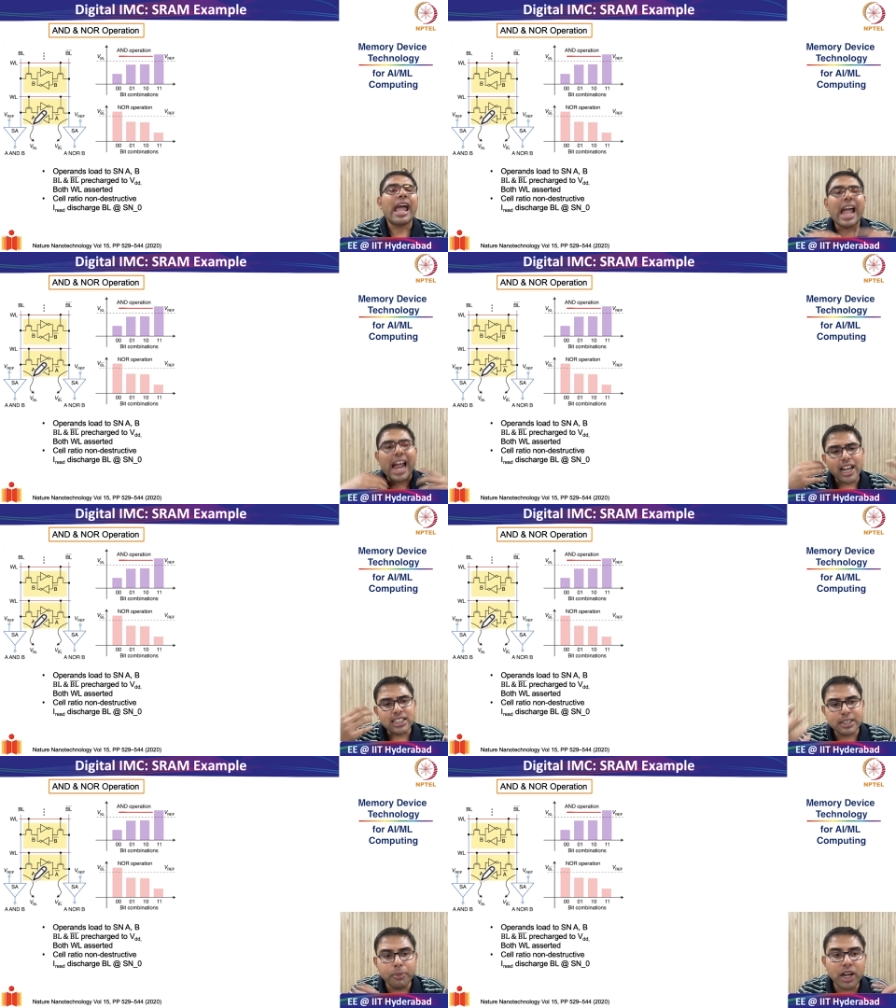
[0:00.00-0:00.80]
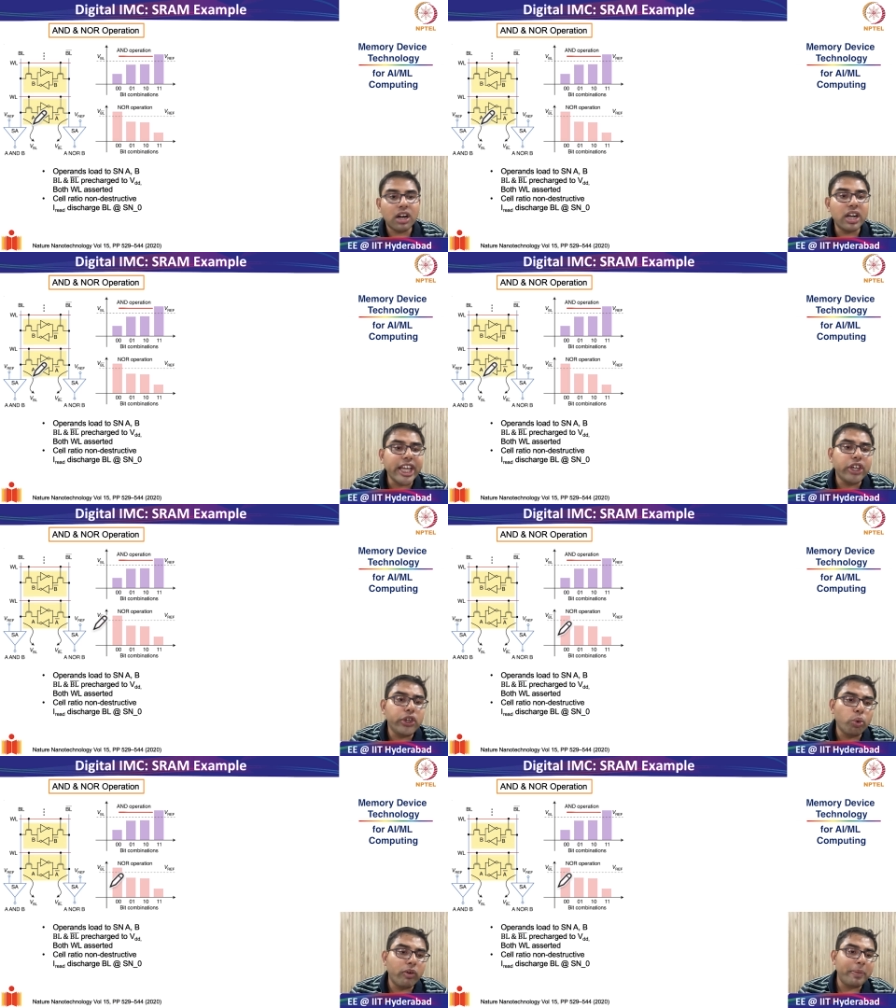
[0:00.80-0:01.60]
And similarly,
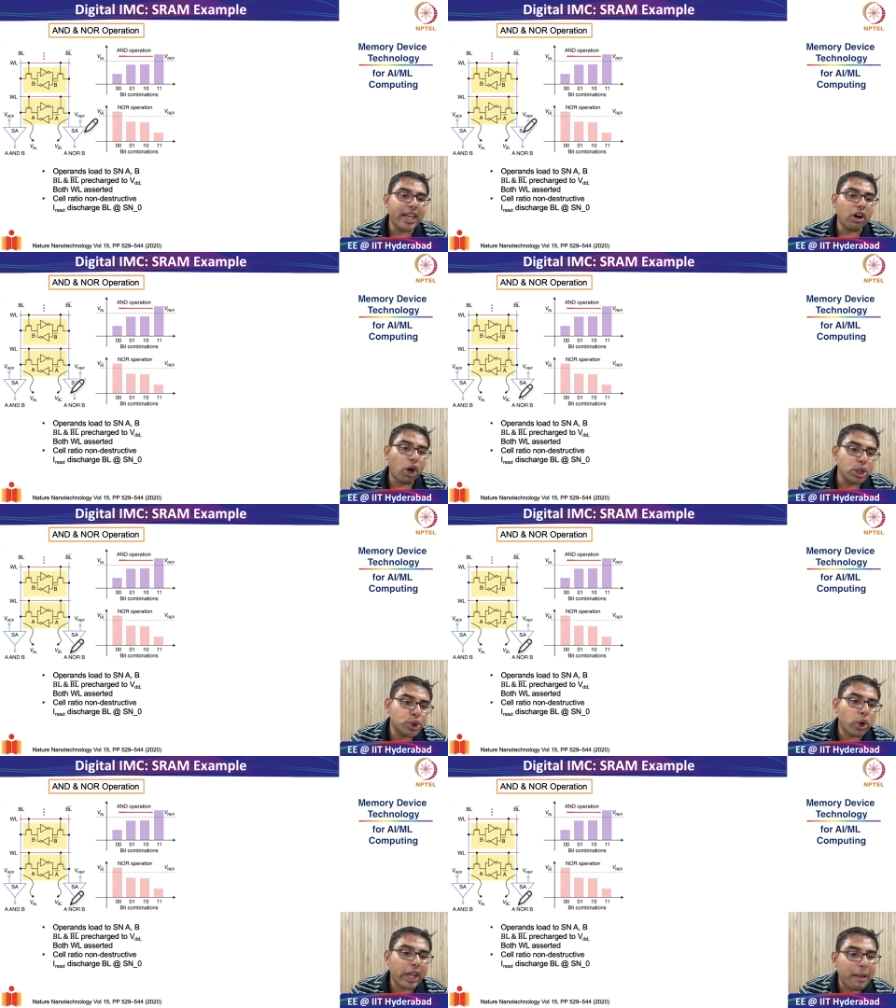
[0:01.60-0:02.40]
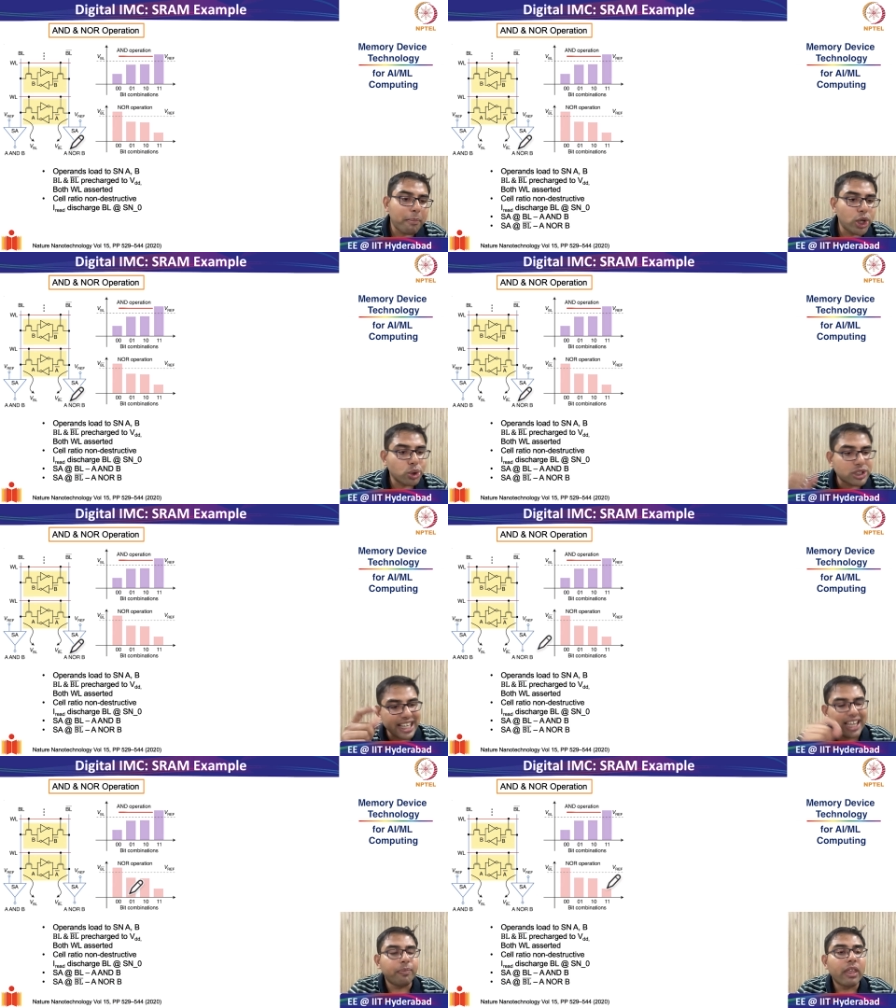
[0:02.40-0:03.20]
you will be also able to
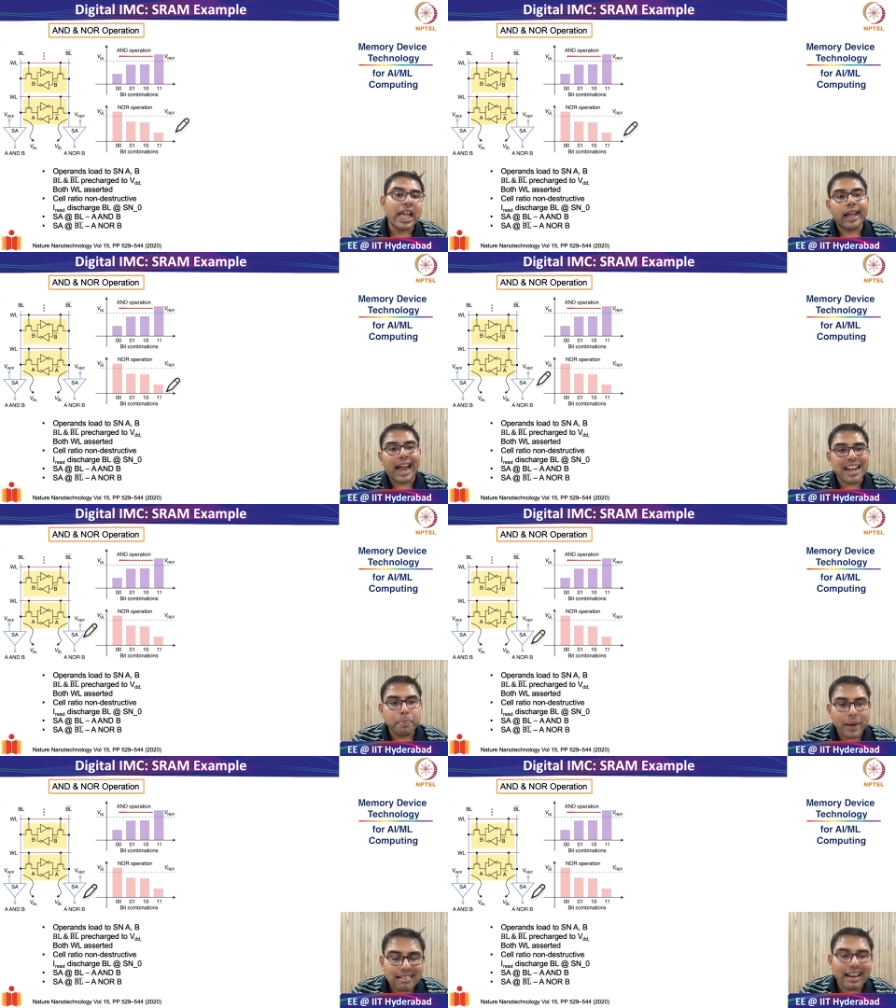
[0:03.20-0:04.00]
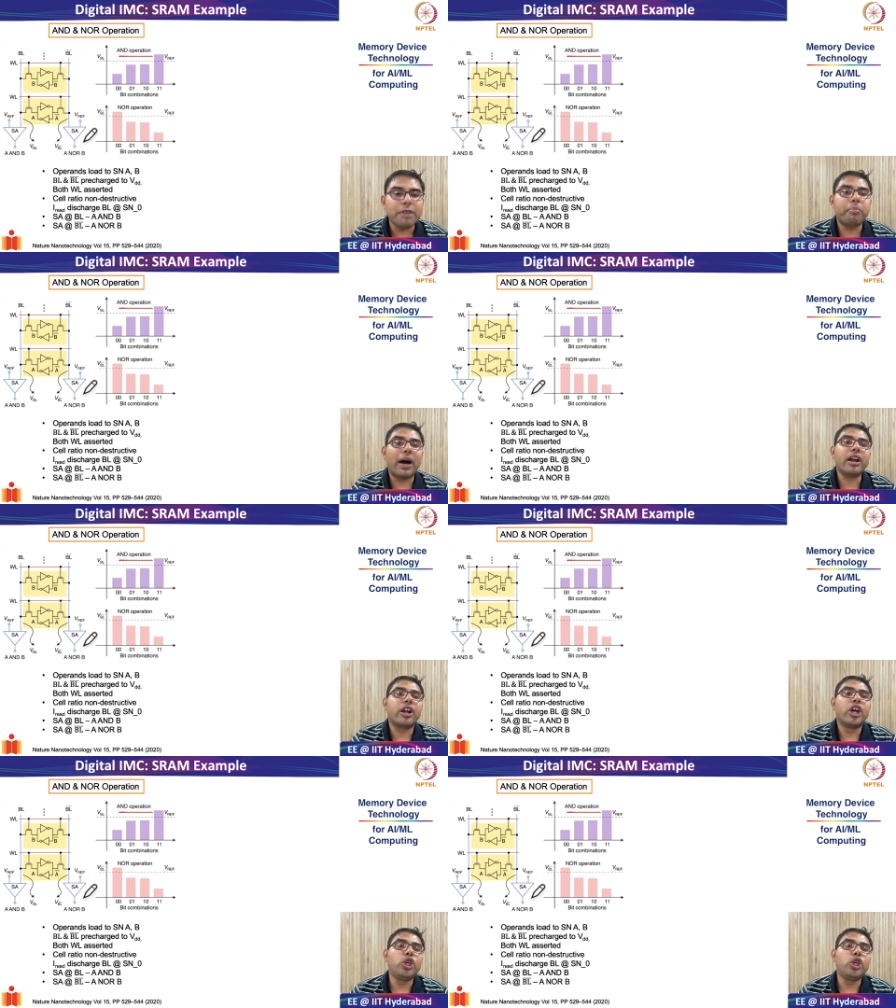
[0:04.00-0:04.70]
see at bit line bar,